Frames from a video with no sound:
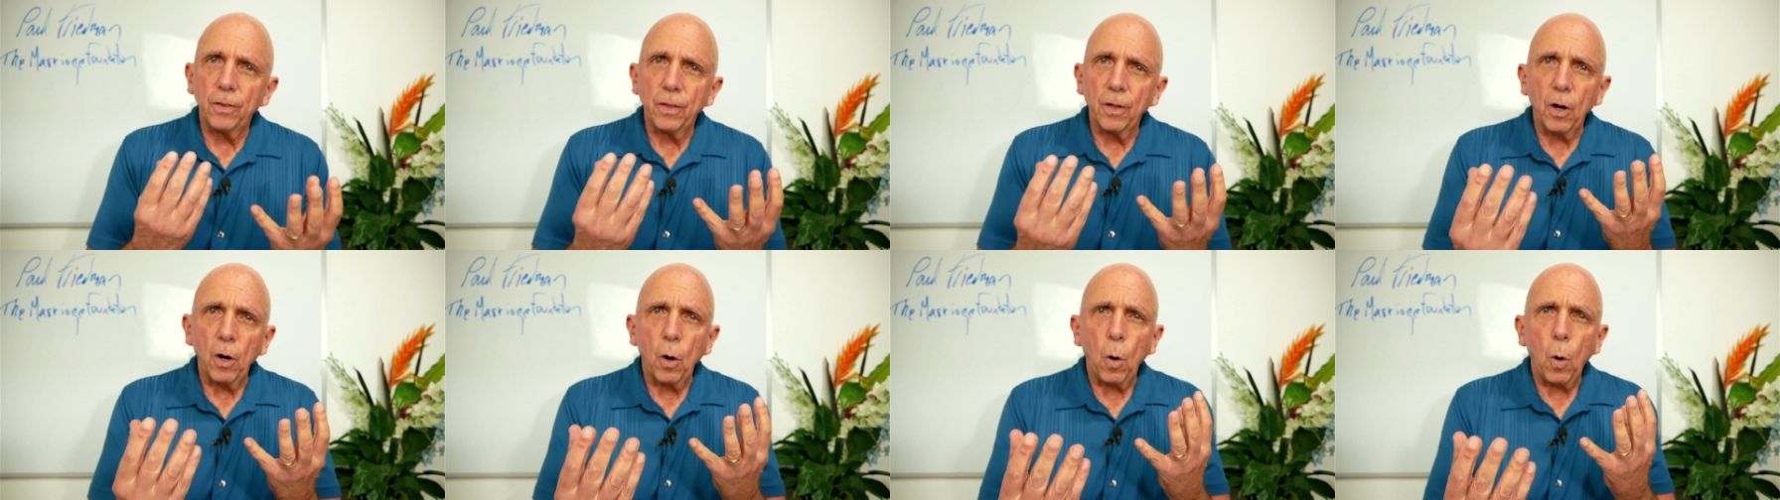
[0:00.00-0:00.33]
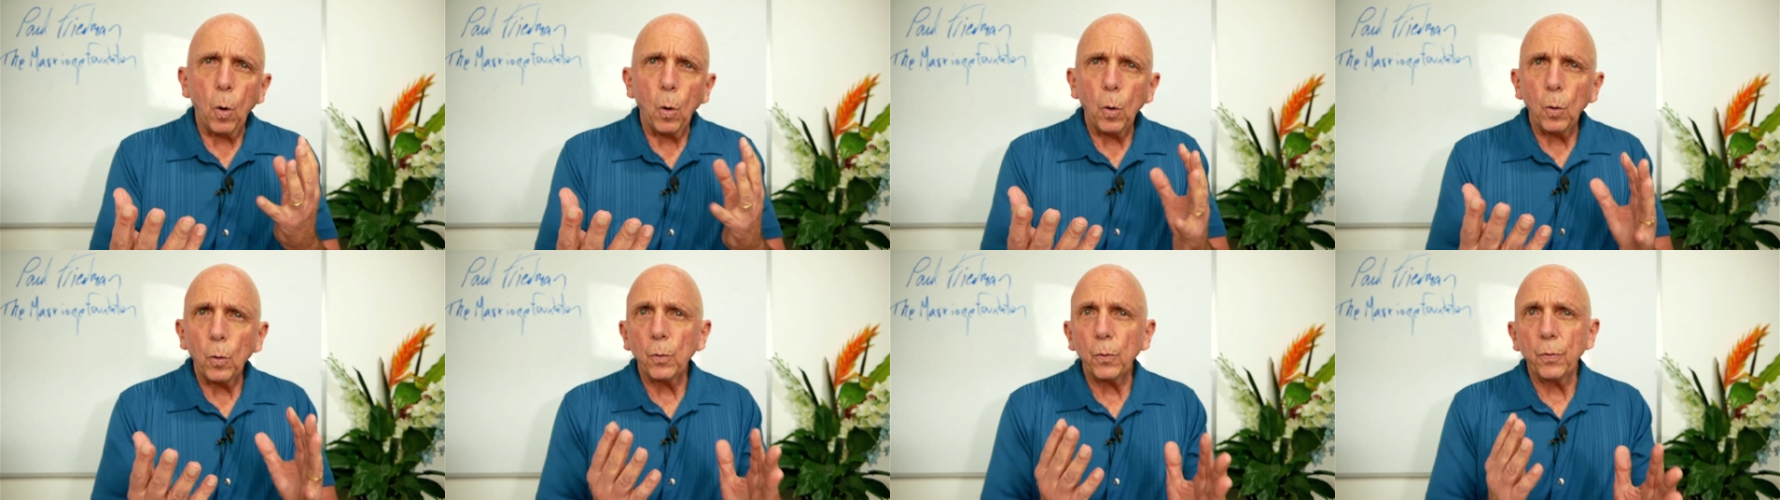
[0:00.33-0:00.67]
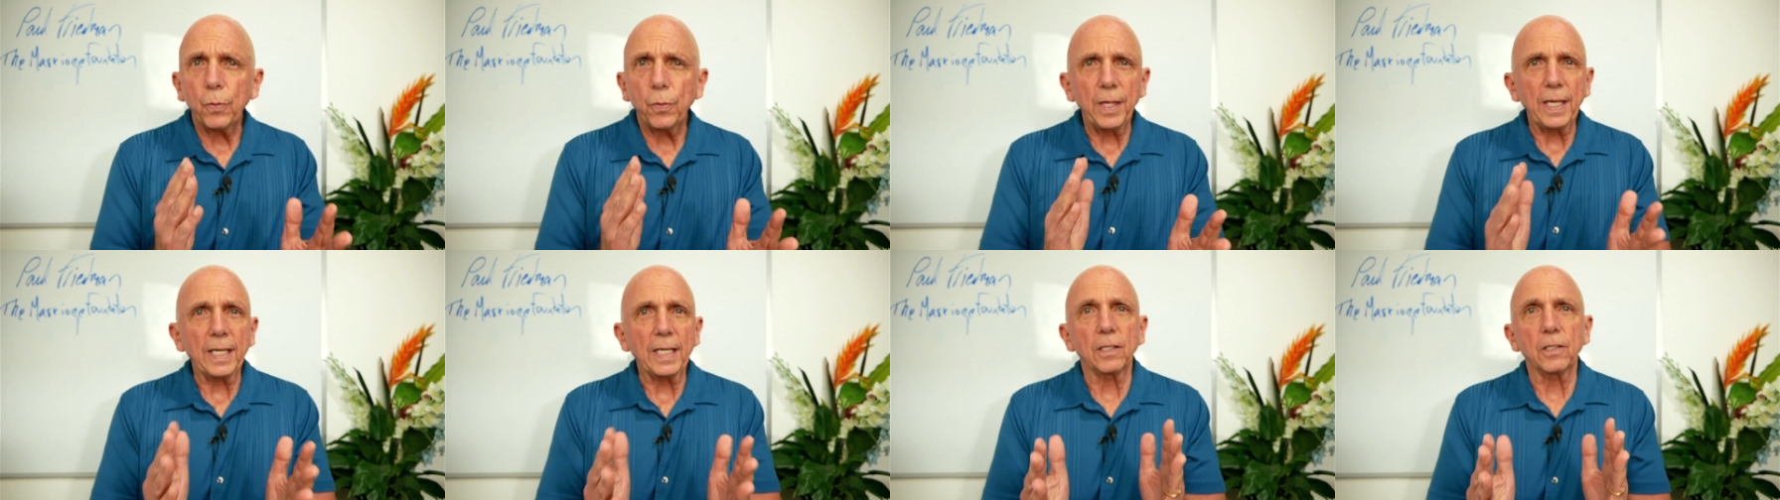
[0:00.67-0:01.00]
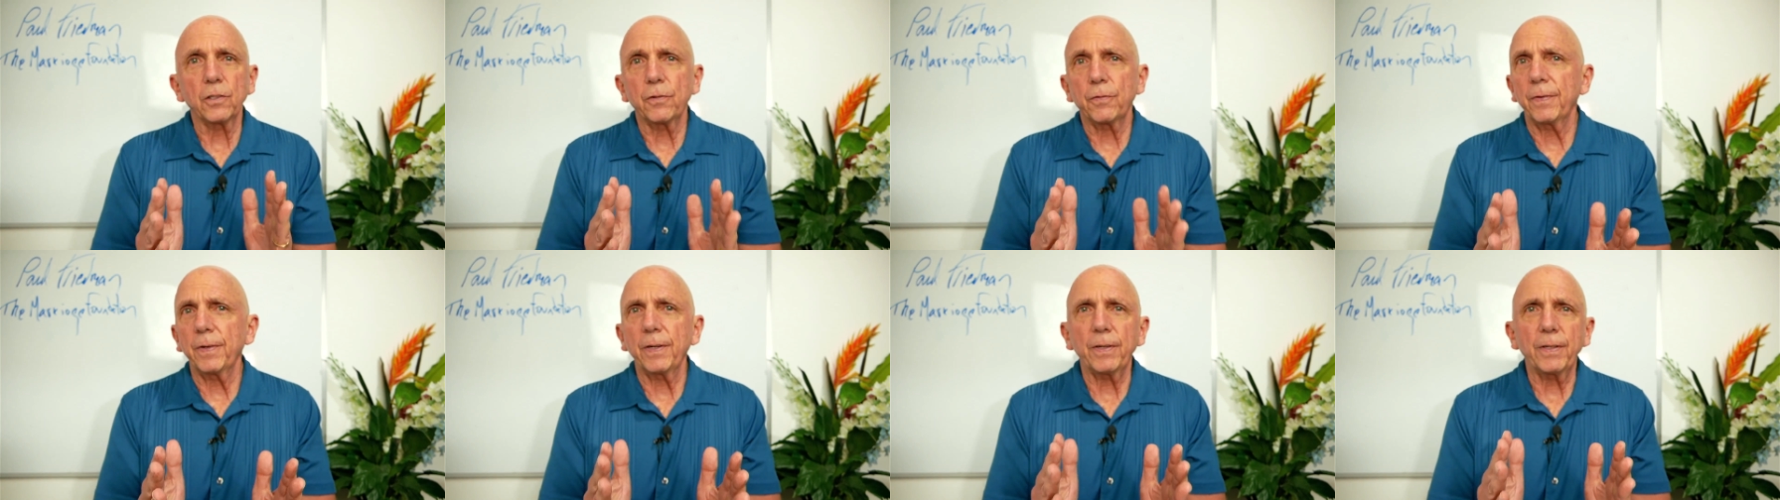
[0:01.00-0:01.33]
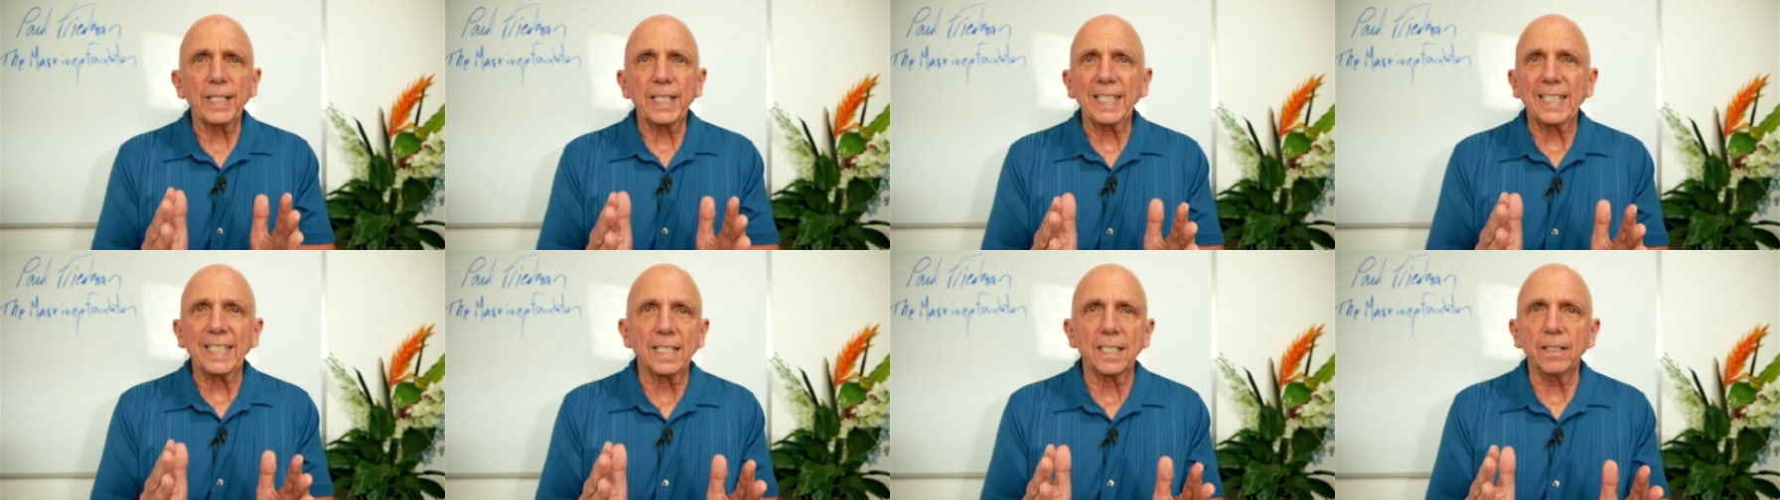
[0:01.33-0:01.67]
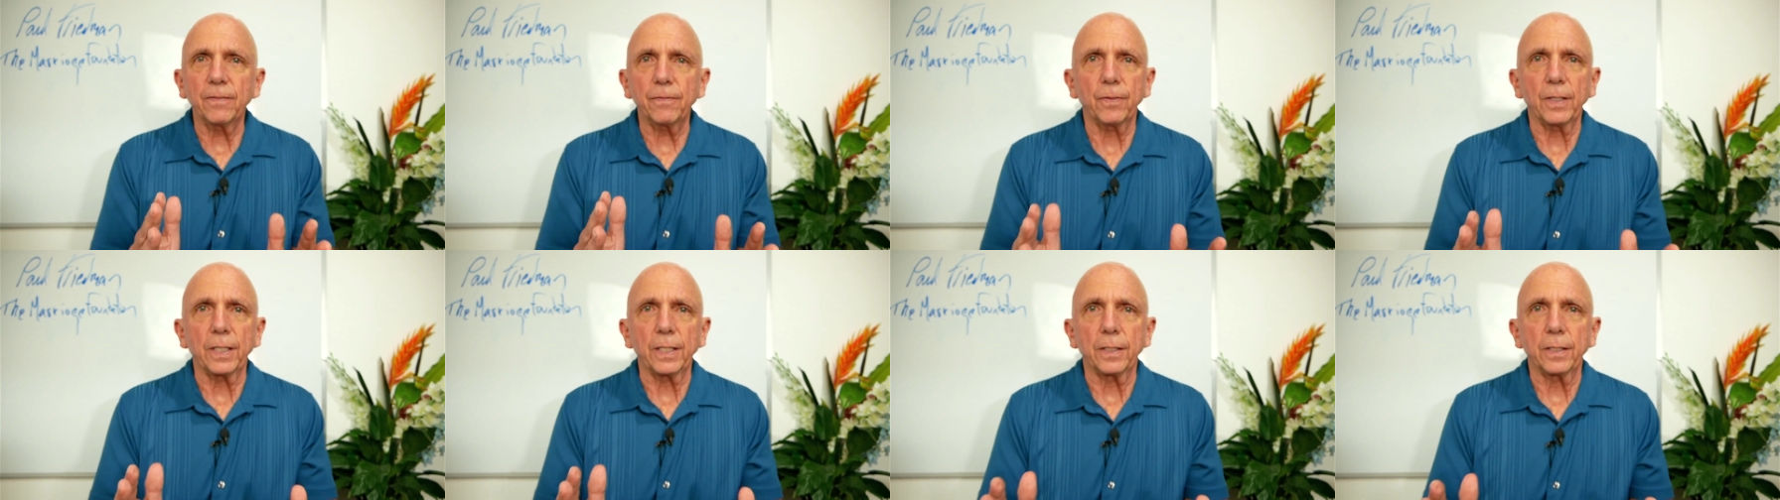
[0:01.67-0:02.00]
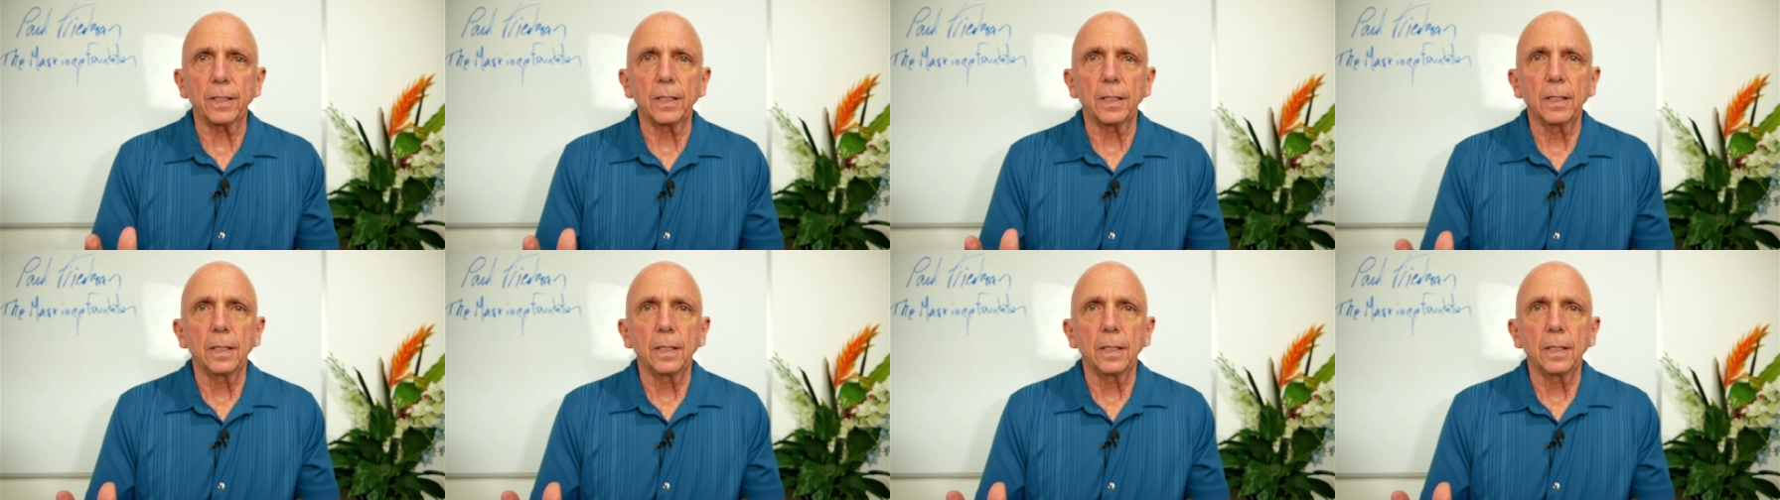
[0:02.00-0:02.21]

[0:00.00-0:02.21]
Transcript: whole thing is very different.